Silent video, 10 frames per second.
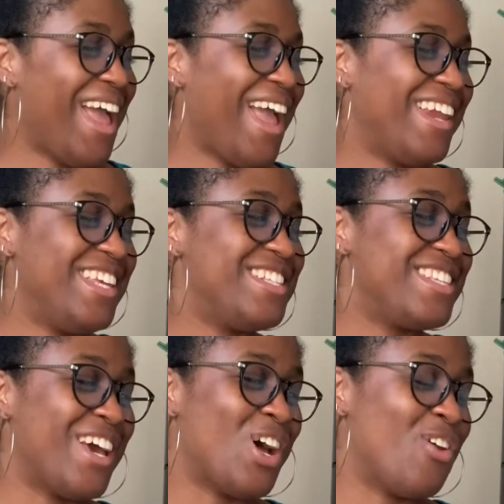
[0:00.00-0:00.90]
And he
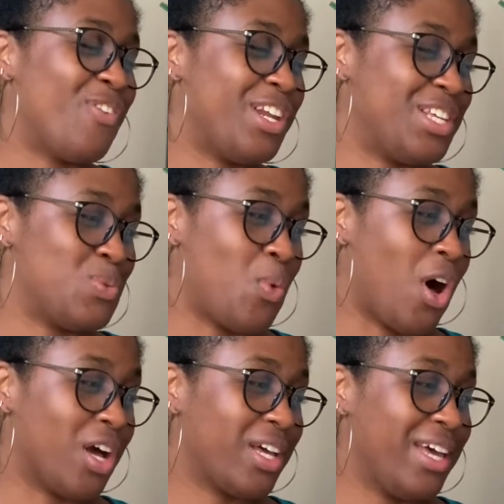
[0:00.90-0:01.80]
set off on his
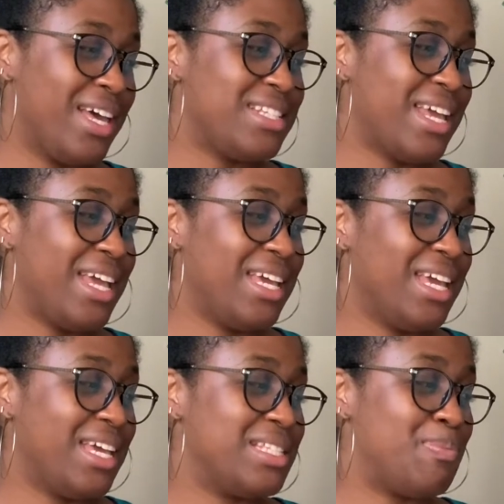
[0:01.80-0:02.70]
walk, taking
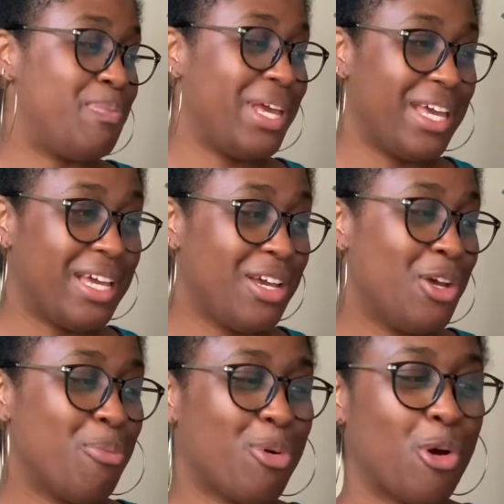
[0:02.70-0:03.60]
his big
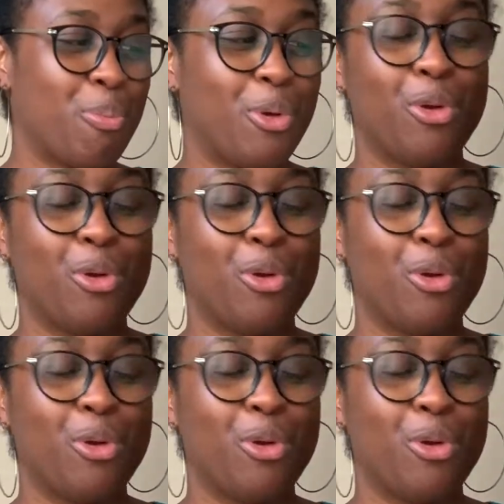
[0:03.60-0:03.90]
purple